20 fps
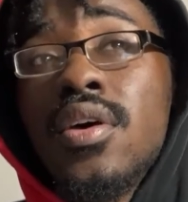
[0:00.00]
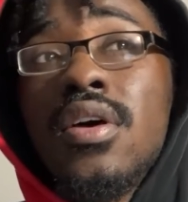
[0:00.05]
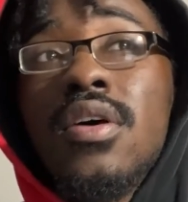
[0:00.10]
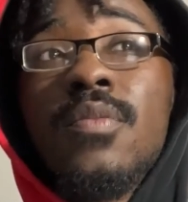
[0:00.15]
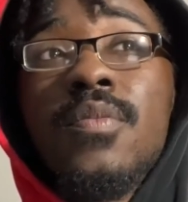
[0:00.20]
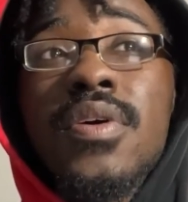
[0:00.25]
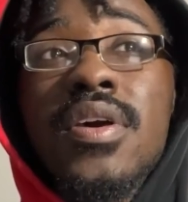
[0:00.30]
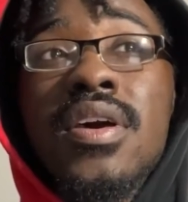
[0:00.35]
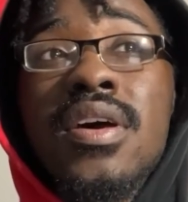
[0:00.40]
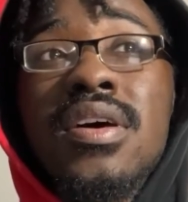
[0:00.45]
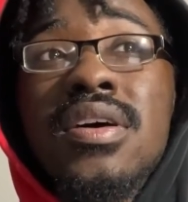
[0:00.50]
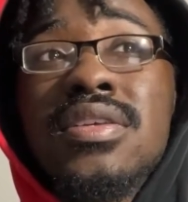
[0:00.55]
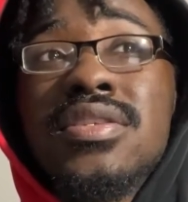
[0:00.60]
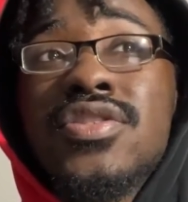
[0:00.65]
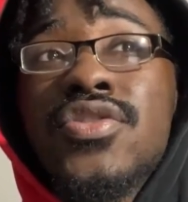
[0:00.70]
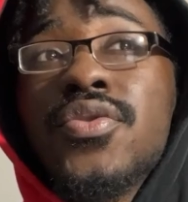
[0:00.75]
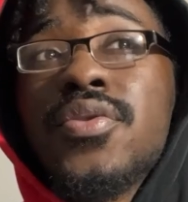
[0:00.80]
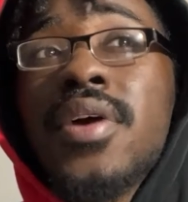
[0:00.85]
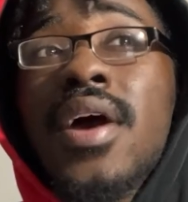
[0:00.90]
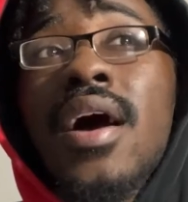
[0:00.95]
Because
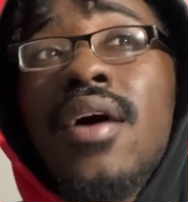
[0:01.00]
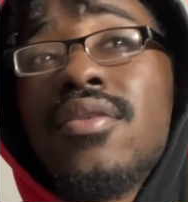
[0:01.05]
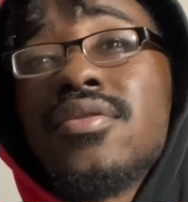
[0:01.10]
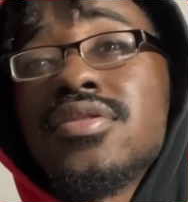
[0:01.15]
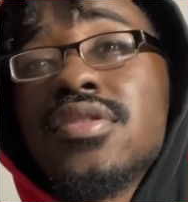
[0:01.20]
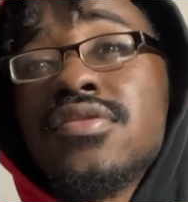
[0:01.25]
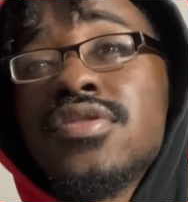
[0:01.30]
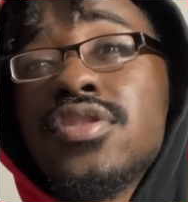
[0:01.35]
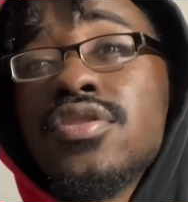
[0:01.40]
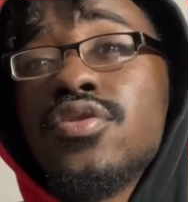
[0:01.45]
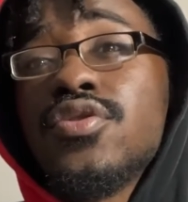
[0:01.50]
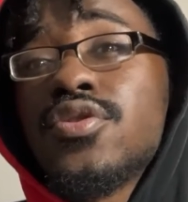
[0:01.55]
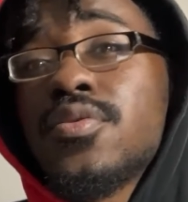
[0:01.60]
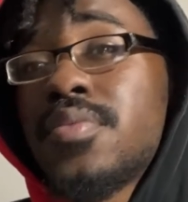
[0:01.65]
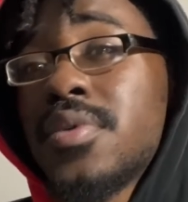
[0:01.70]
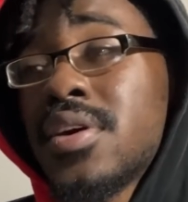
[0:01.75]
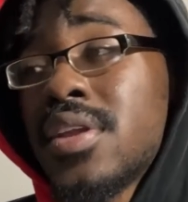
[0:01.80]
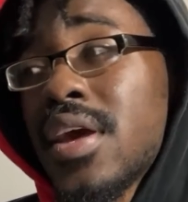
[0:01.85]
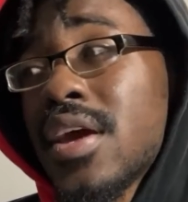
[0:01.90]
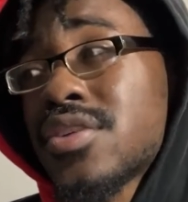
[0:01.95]
3 hours of shoes would
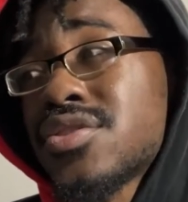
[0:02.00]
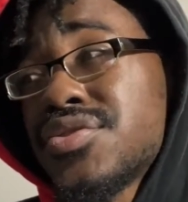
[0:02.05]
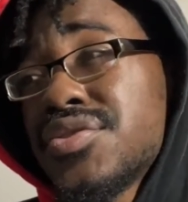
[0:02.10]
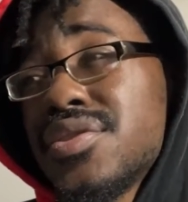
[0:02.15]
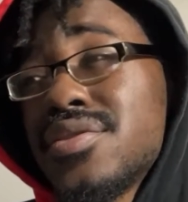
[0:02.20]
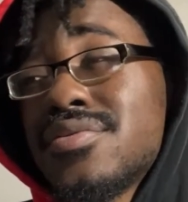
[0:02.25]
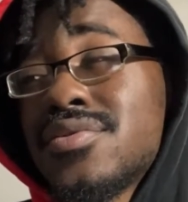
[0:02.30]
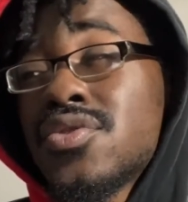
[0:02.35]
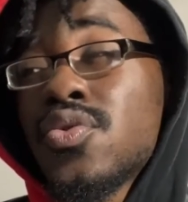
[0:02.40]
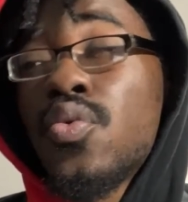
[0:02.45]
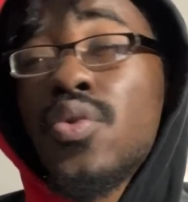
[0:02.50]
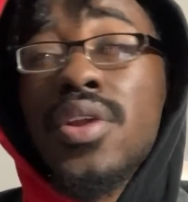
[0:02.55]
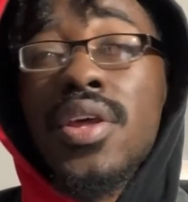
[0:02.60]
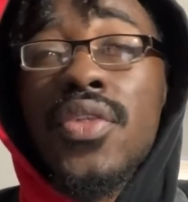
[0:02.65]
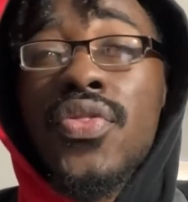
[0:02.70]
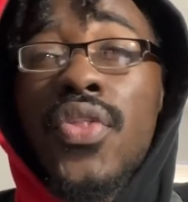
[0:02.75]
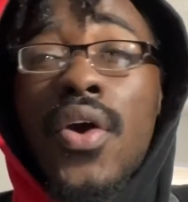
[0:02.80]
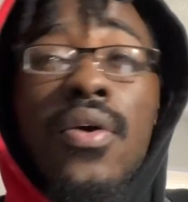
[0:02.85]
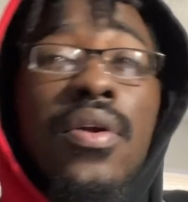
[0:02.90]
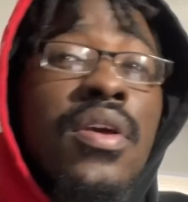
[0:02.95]
be an extra 20,
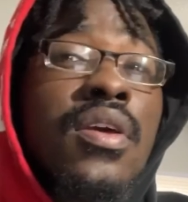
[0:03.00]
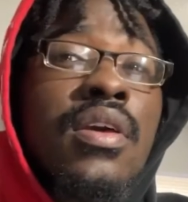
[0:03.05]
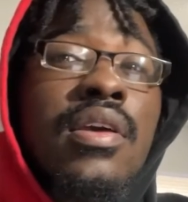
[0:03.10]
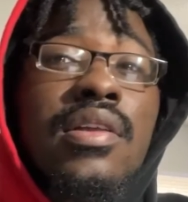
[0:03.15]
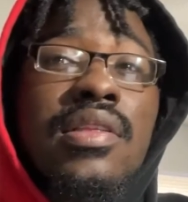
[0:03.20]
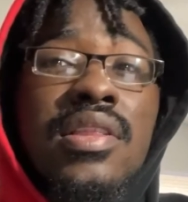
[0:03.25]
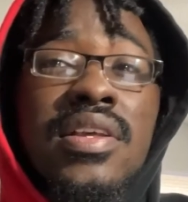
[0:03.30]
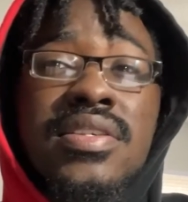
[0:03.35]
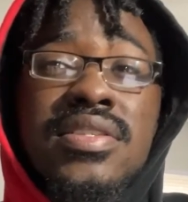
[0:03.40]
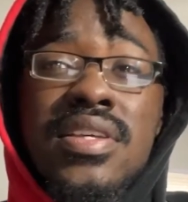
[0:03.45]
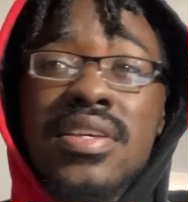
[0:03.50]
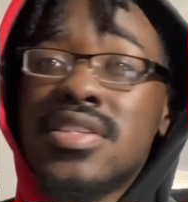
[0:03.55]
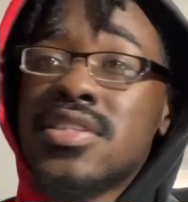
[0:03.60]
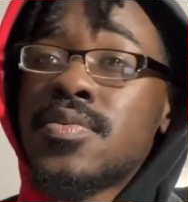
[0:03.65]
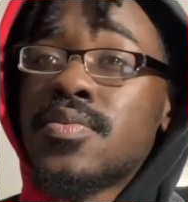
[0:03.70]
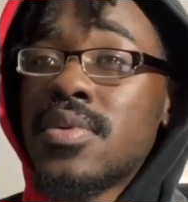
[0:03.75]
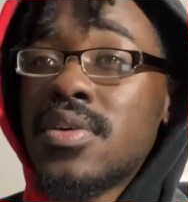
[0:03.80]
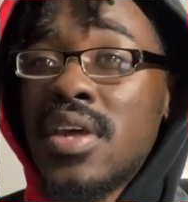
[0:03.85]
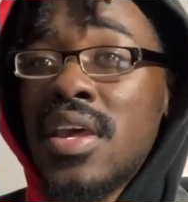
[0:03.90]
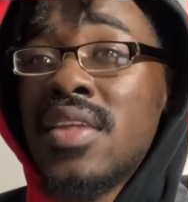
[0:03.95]
30 listings
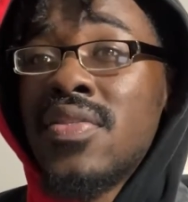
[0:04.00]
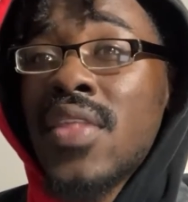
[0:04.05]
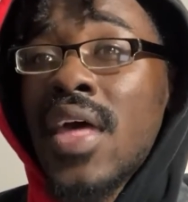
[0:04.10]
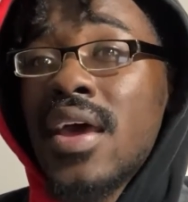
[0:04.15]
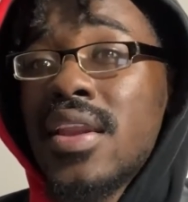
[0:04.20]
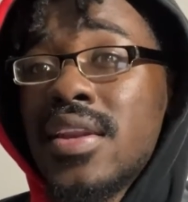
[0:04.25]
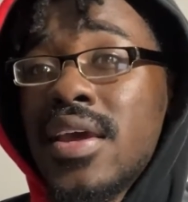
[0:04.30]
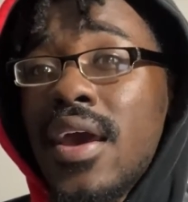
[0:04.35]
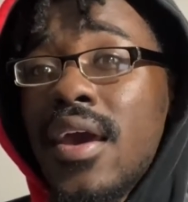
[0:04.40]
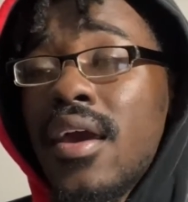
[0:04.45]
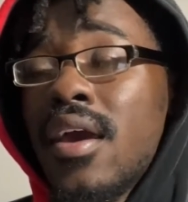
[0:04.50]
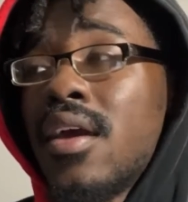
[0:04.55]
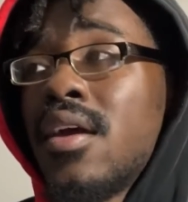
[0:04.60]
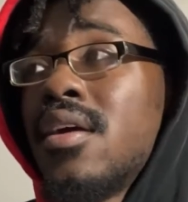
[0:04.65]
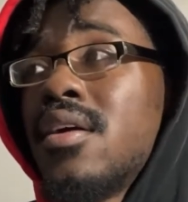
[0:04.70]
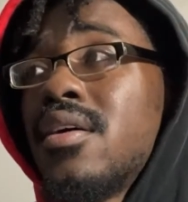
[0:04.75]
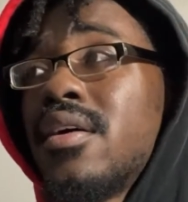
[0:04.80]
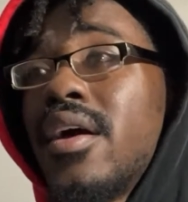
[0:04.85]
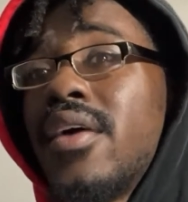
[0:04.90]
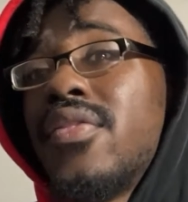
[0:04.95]
in that day.
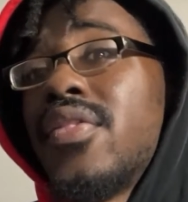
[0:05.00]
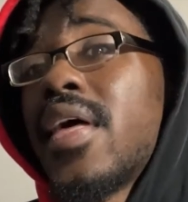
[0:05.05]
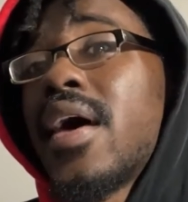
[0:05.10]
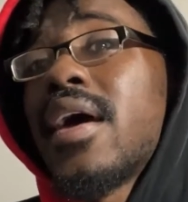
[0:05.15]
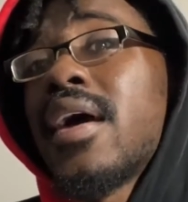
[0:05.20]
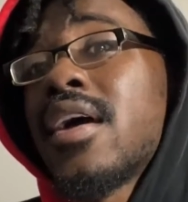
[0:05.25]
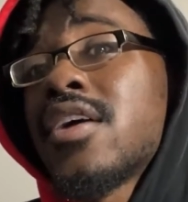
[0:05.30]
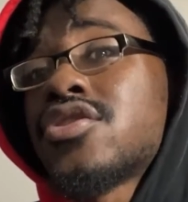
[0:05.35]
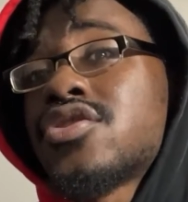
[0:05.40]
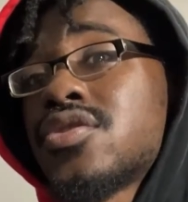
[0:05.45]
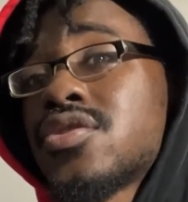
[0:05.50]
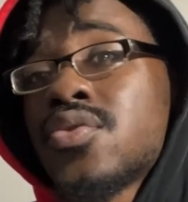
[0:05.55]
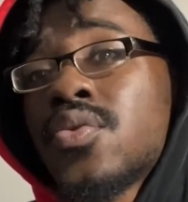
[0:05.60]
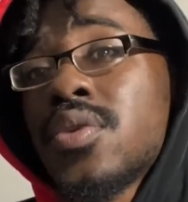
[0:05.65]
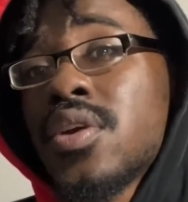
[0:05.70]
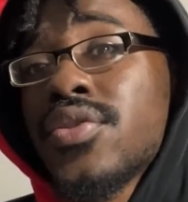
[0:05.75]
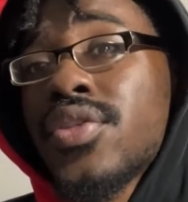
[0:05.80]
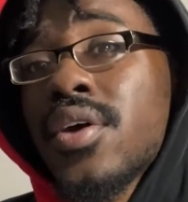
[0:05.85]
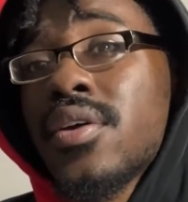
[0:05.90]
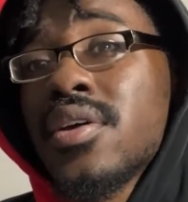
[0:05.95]
And that extra 20,
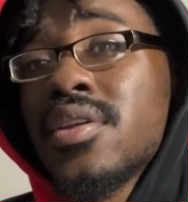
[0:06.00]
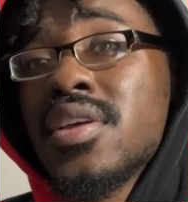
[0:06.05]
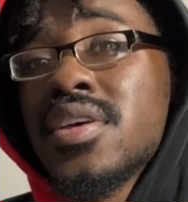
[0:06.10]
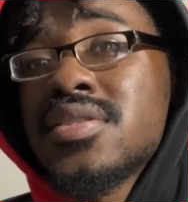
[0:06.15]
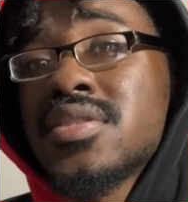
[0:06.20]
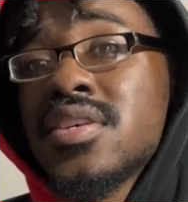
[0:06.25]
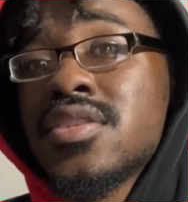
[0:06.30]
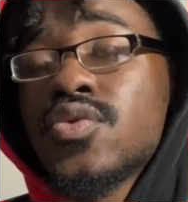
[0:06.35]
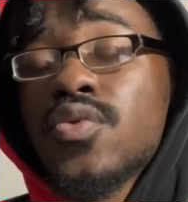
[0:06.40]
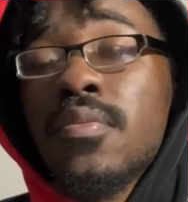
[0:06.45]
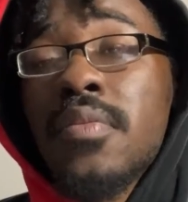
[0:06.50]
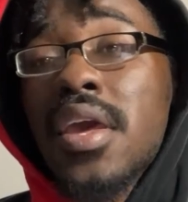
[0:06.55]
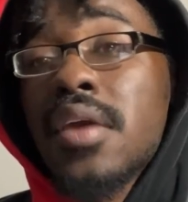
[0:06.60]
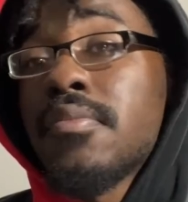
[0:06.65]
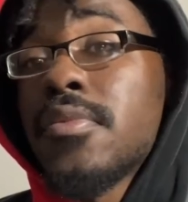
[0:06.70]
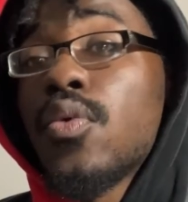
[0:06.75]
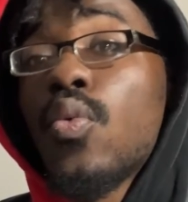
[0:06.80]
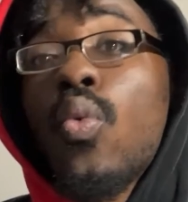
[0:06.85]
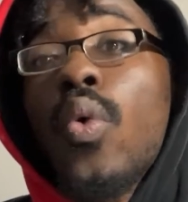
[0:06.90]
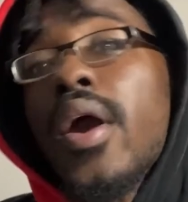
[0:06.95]
30 listings would make
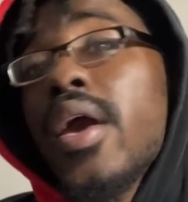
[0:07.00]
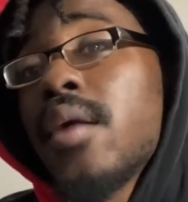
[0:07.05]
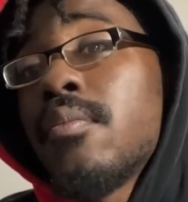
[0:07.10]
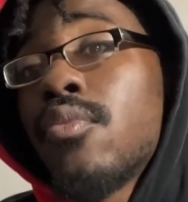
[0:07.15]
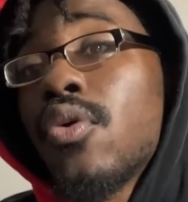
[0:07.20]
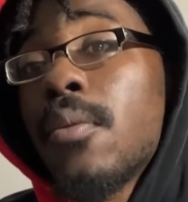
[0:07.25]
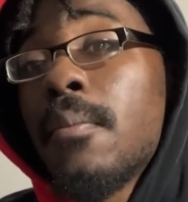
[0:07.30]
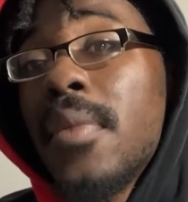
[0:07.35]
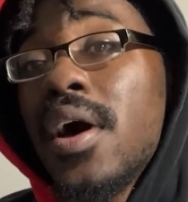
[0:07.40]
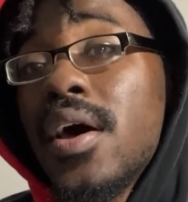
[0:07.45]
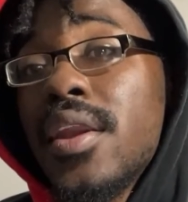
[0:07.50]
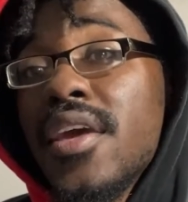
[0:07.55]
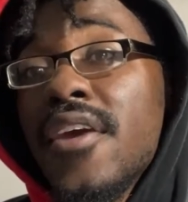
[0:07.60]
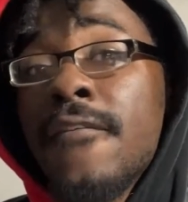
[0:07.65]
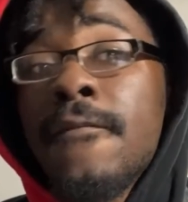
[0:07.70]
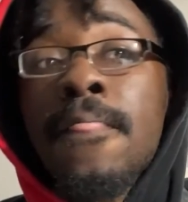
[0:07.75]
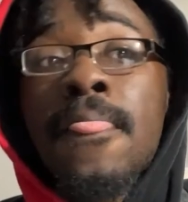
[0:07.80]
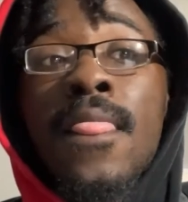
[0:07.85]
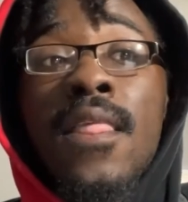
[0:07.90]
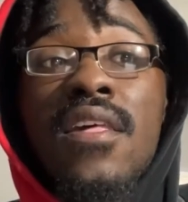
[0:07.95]
me way more money
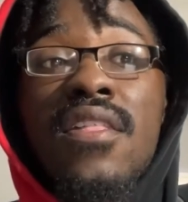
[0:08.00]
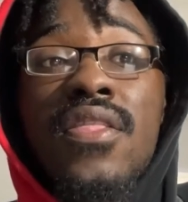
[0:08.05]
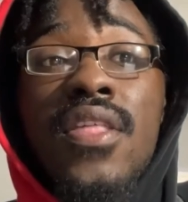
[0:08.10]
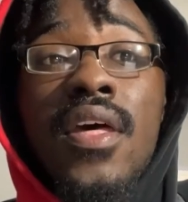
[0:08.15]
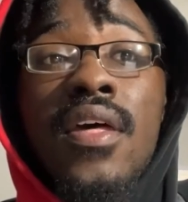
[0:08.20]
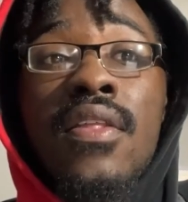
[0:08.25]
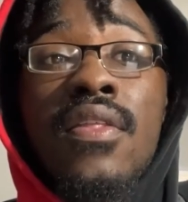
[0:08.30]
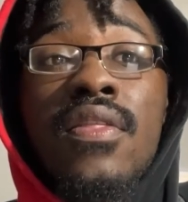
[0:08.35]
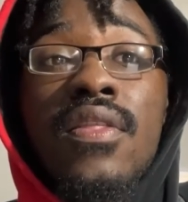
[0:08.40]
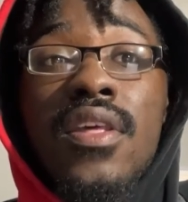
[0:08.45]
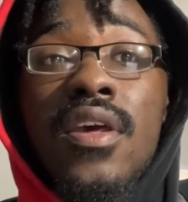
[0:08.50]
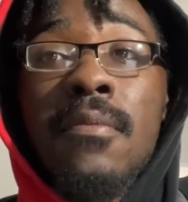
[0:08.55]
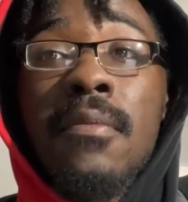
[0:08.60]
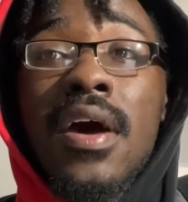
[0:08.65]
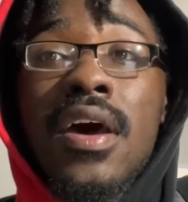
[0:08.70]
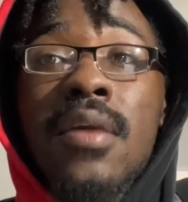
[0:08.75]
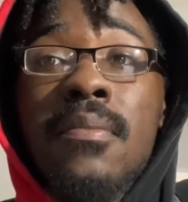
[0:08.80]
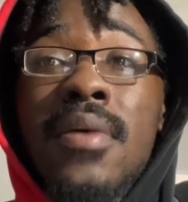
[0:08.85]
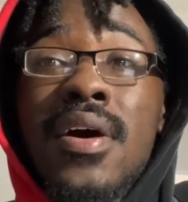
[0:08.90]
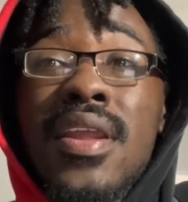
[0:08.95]
than the
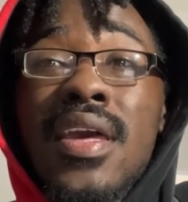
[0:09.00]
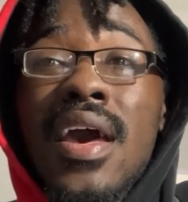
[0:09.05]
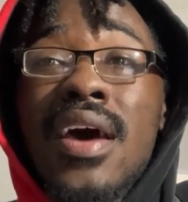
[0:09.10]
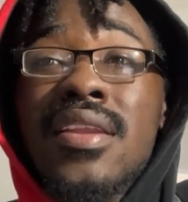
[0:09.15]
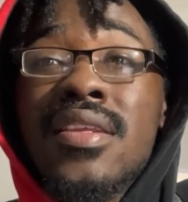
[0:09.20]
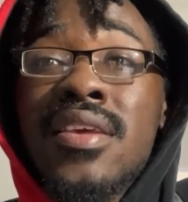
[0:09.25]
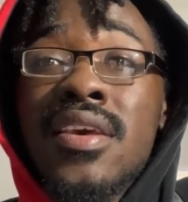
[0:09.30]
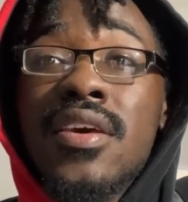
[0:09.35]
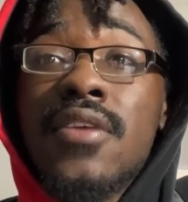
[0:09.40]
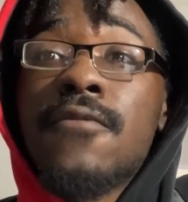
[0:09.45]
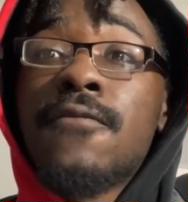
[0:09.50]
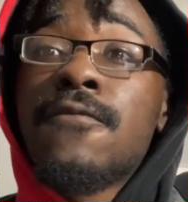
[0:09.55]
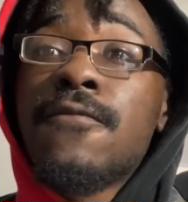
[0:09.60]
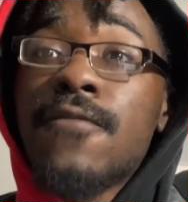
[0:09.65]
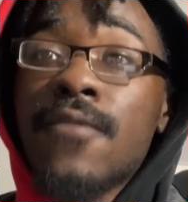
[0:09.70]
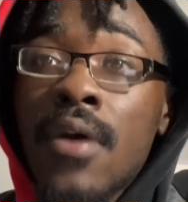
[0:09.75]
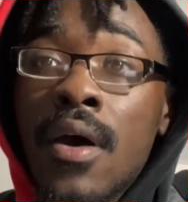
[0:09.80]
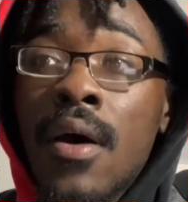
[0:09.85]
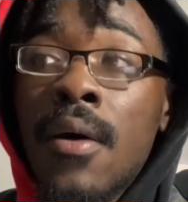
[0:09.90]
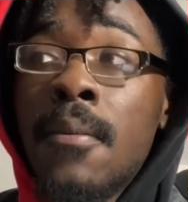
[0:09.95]
amount of money I'd get
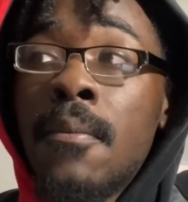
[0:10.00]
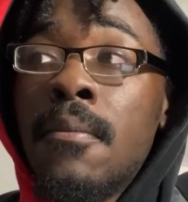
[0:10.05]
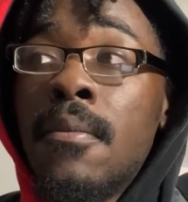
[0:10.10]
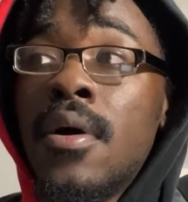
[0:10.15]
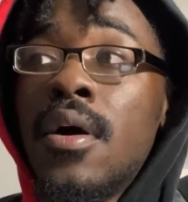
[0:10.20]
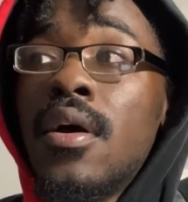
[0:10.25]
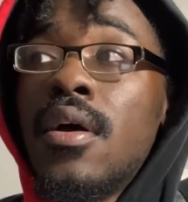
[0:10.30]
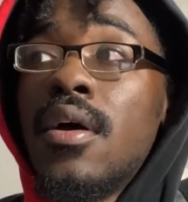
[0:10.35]
from